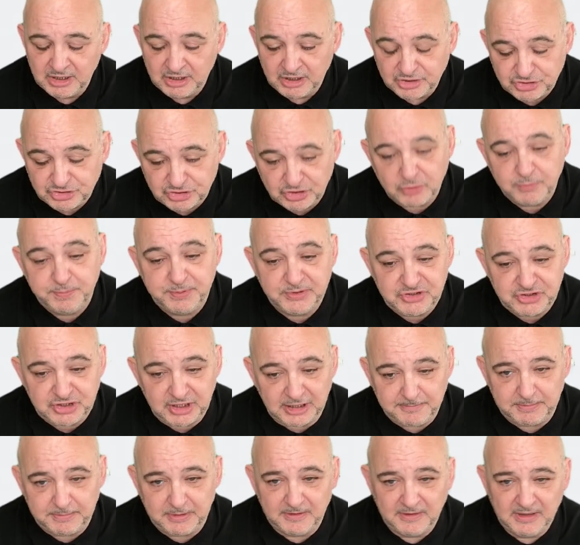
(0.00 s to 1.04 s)
Super
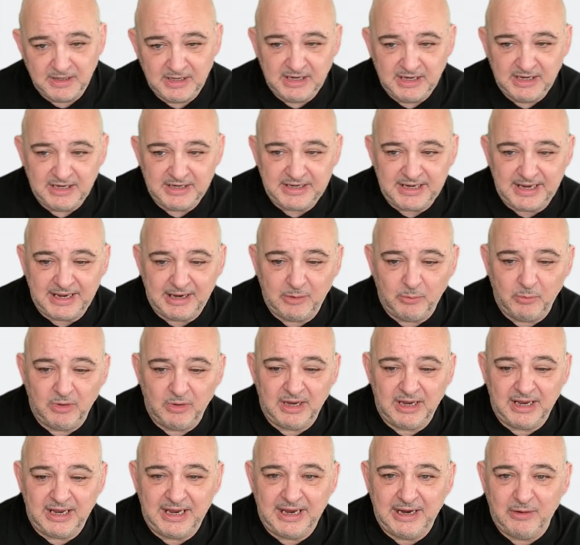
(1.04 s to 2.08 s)
cheap. Now,
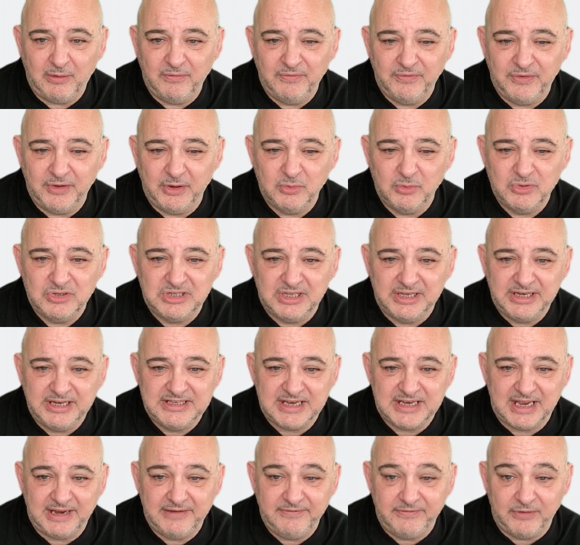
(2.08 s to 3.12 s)
out of those leads,
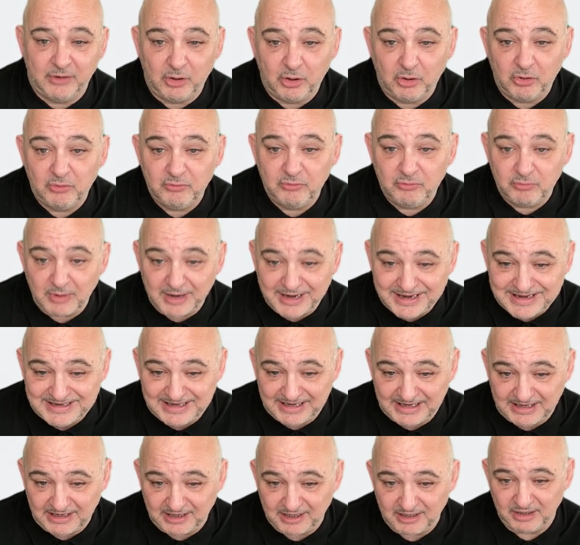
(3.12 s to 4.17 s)
I've
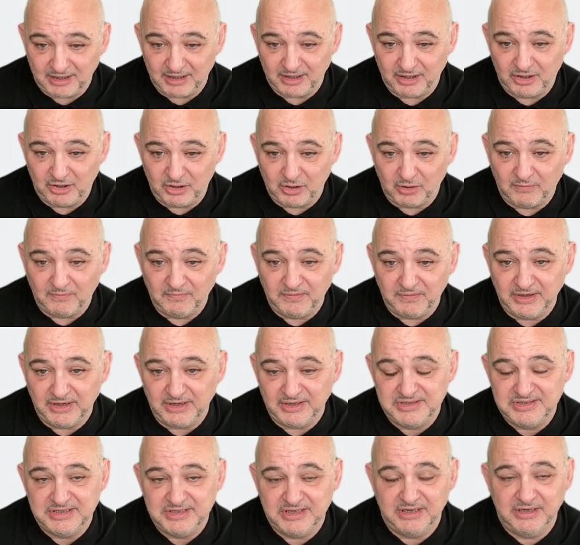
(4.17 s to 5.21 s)
already
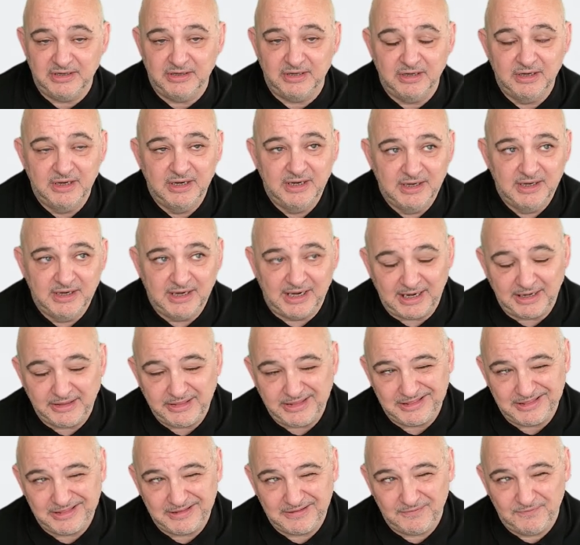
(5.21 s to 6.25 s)
converted, I
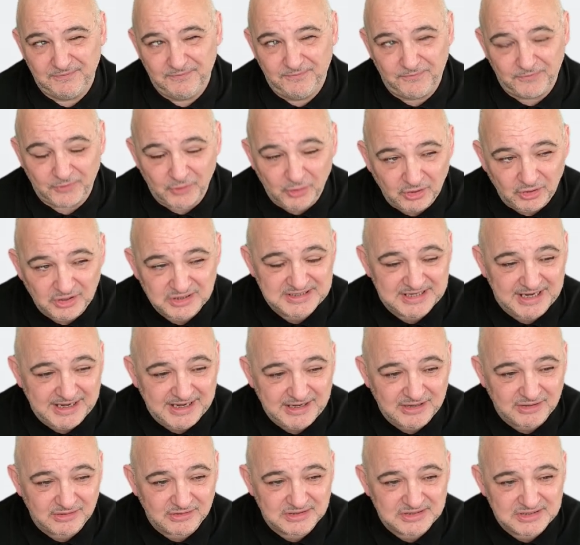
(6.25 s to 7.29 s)
think, 4
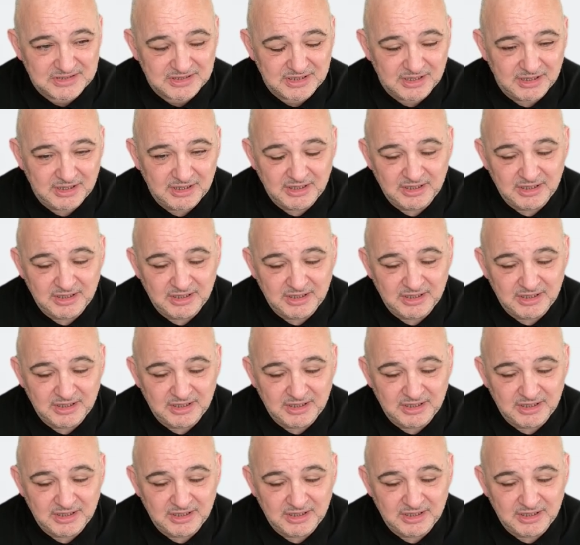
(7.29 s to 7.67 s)
sales.